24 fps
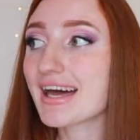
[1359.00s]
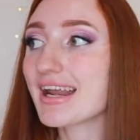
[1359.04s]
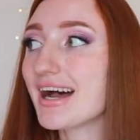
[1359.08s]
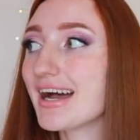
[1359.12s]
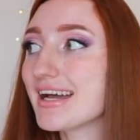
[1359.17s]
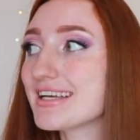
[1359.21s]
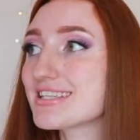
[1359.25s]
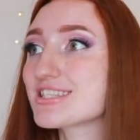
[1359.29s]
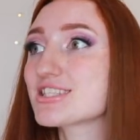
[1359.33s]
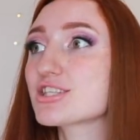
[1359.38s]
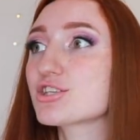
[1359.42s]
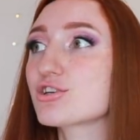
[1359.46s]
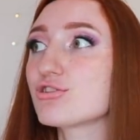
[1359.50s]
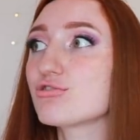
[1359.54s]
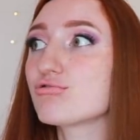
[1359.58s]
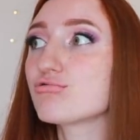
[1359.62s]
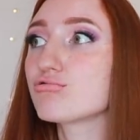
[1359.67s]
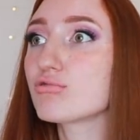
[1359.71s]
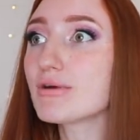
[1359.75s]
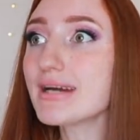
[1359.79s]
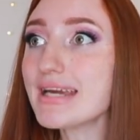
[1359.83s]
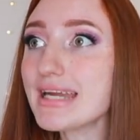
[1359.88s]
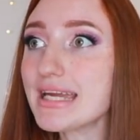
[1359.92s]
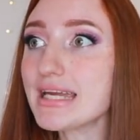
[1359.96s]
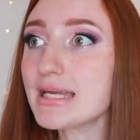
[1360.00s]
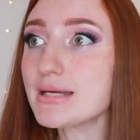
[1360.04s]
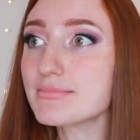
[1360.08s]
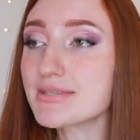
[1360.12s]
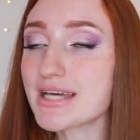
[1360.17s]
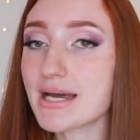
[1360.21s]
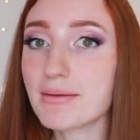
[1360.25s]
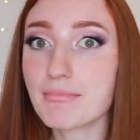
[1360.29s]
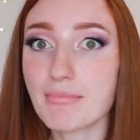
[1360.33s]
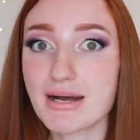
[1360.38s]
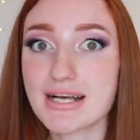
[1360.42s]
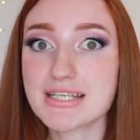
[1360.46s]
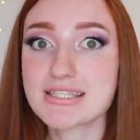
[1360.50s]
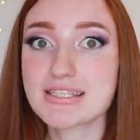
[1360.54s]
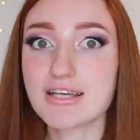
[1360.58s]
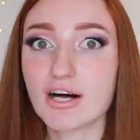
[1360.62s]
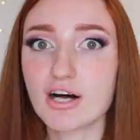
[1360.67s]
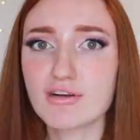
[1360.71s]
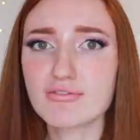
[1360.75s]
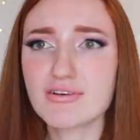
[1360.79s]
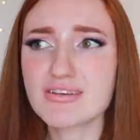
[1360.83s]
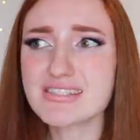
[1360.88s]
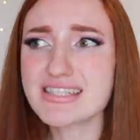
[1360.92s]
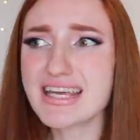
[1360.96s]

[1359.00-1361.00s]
and I screamed at myself.